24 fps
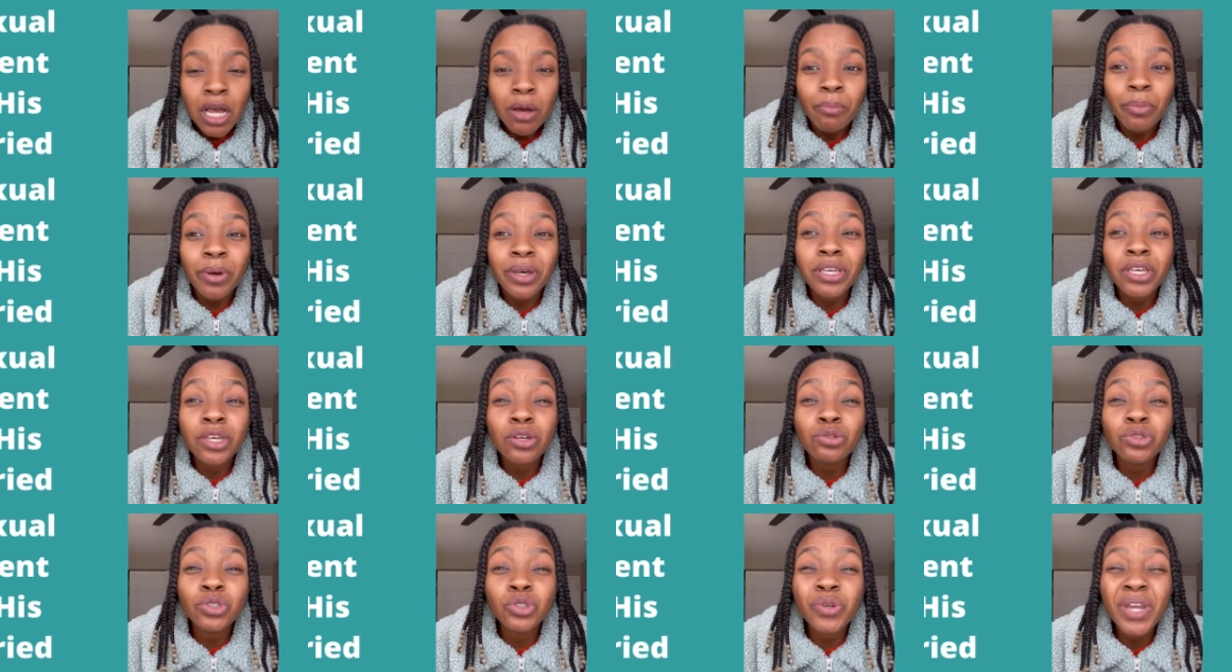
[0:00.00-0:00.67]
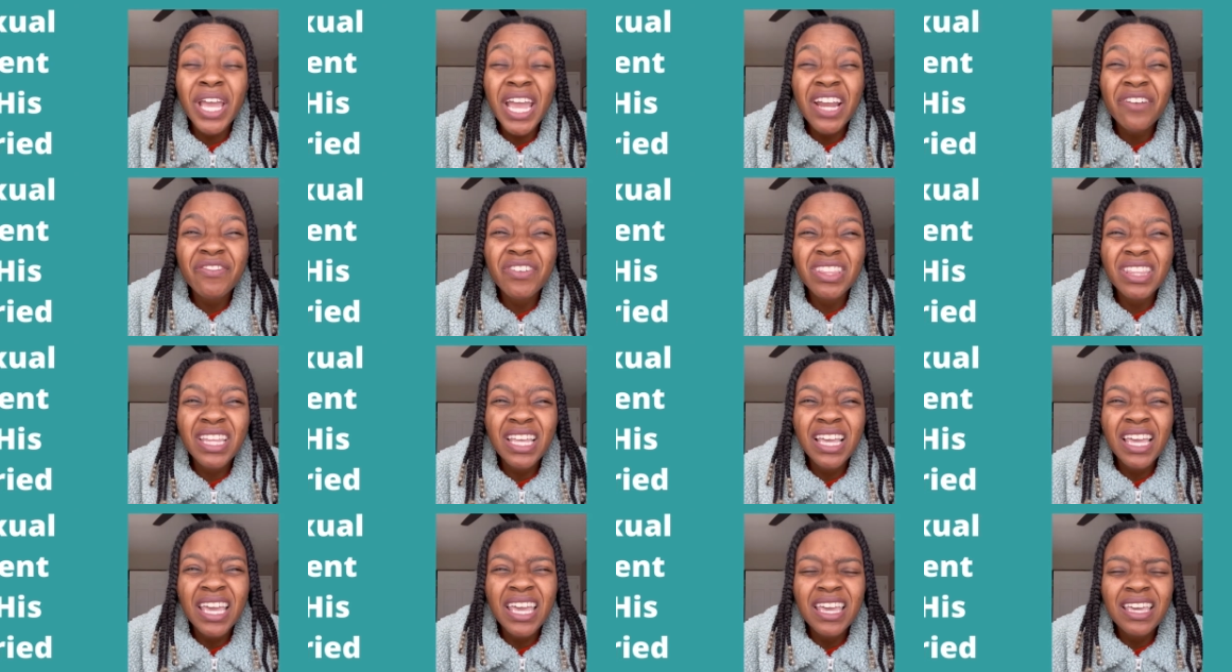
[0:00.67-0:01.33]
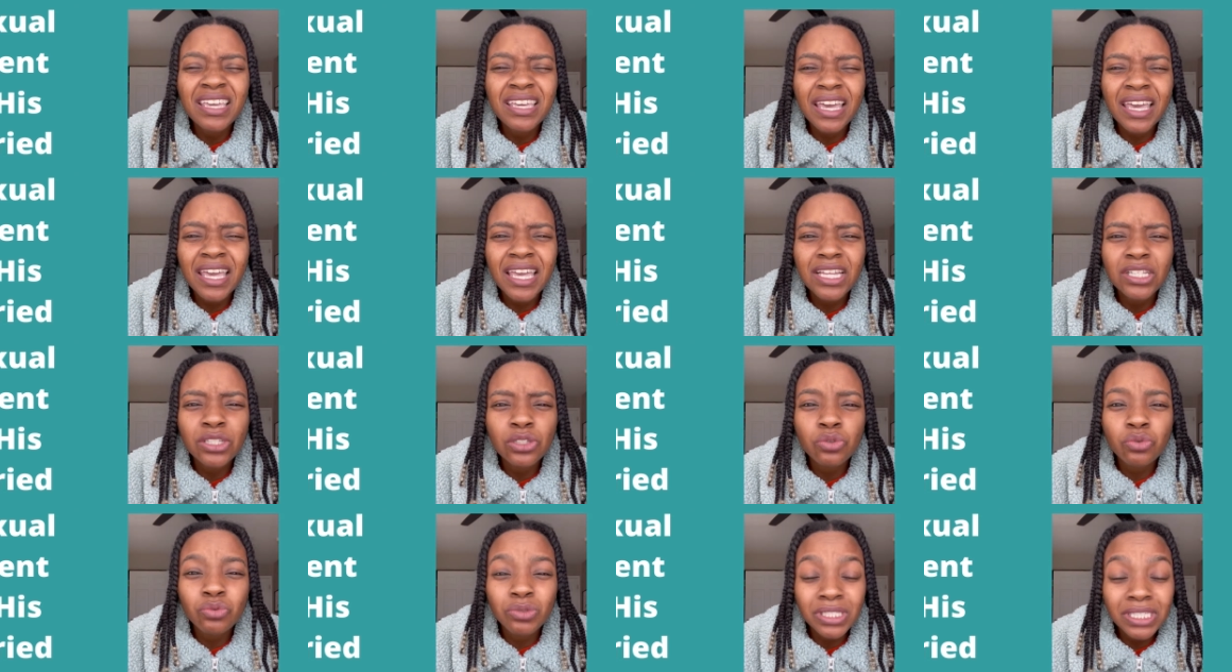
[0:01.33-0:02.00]
but he'll do everything he can
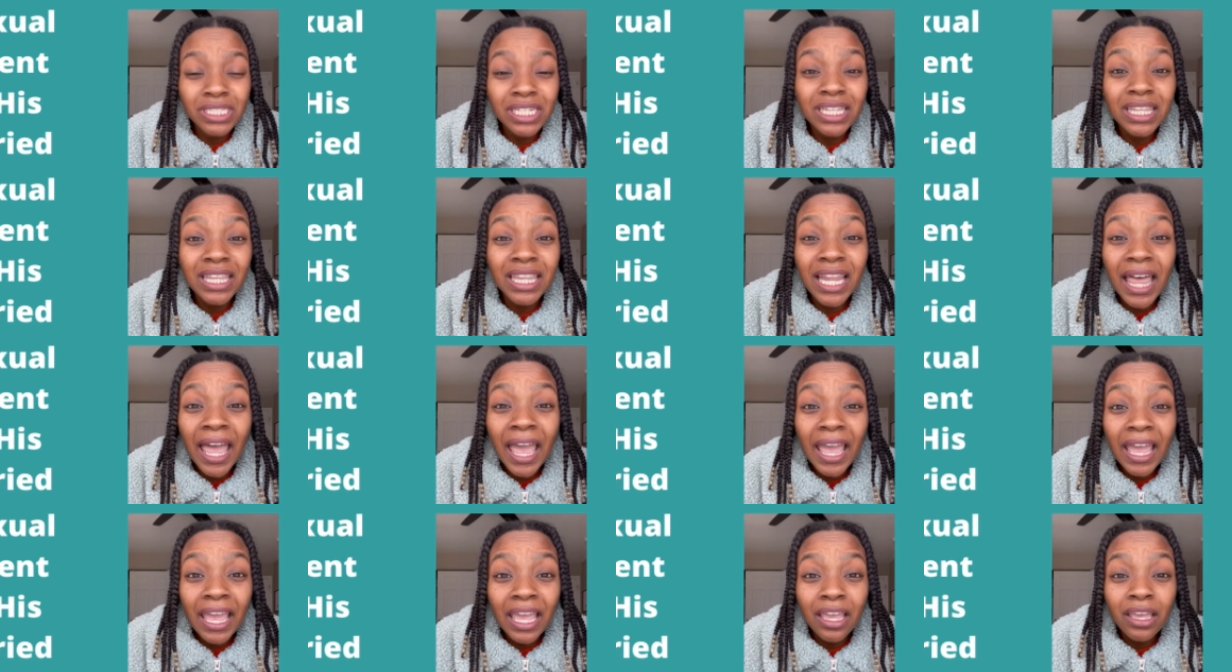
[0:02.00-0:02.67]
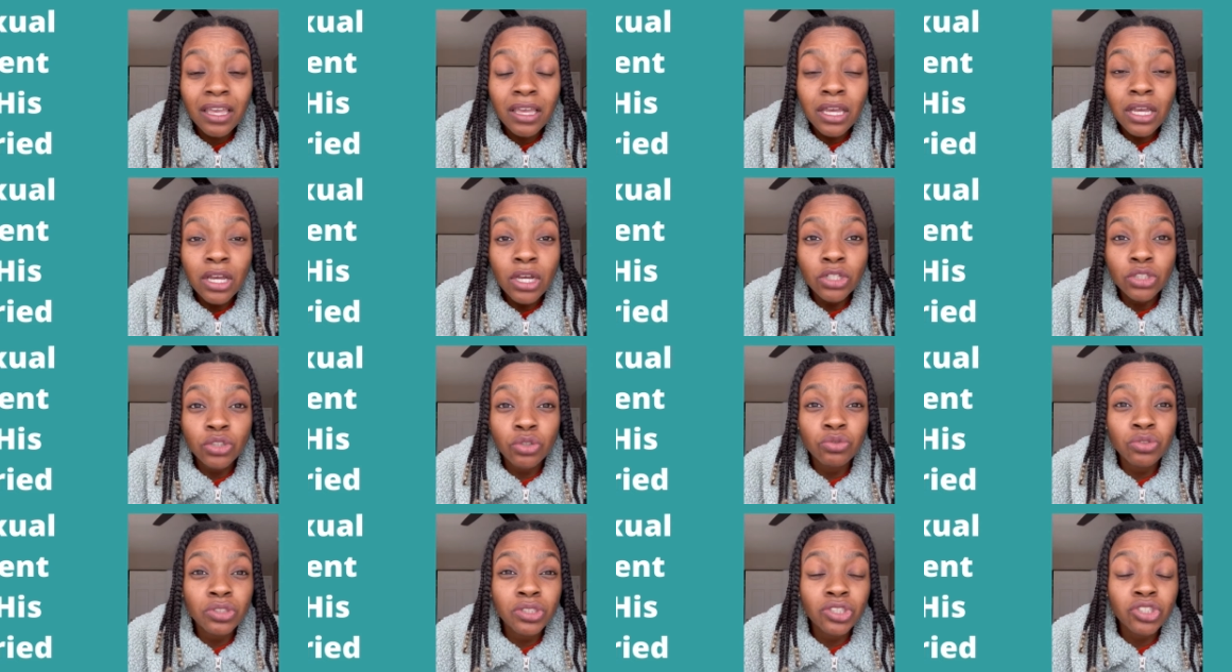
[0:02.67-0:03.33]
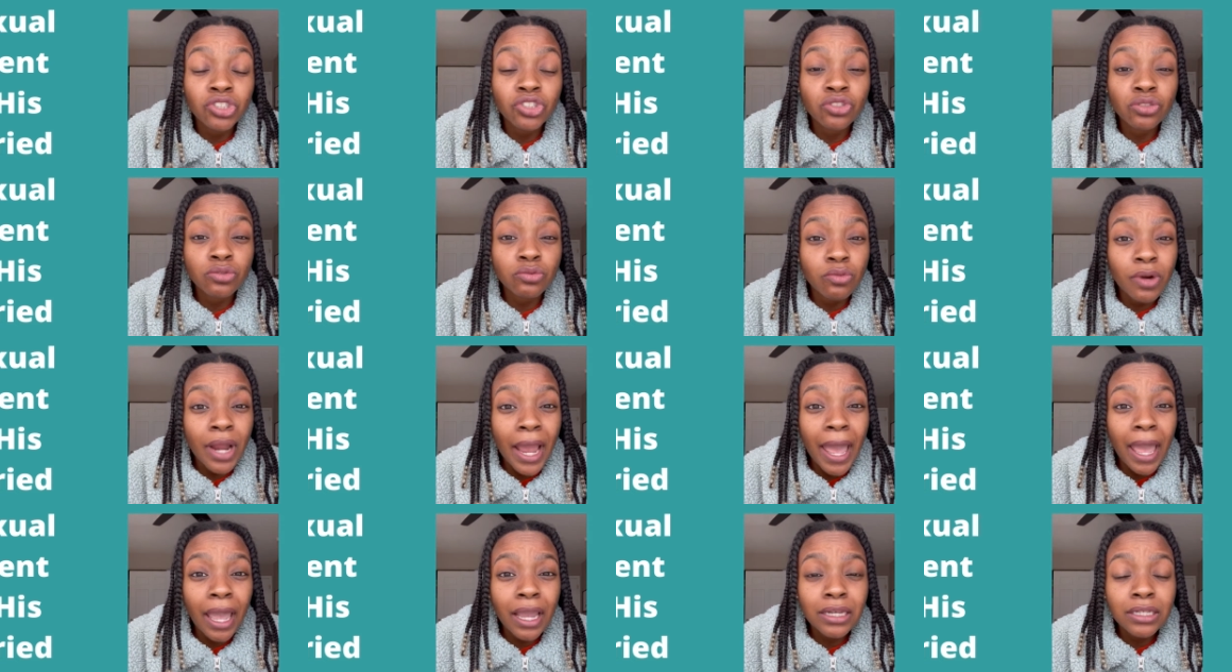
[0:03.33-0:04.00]
to delay, to
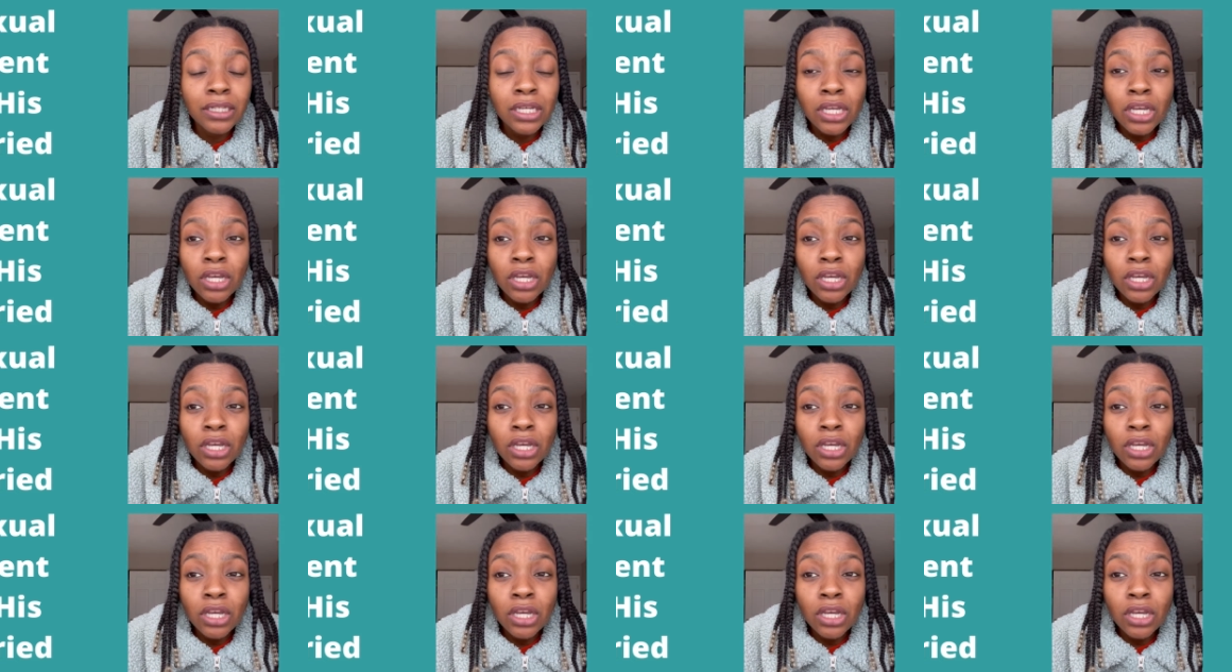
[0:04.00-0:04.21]
distract,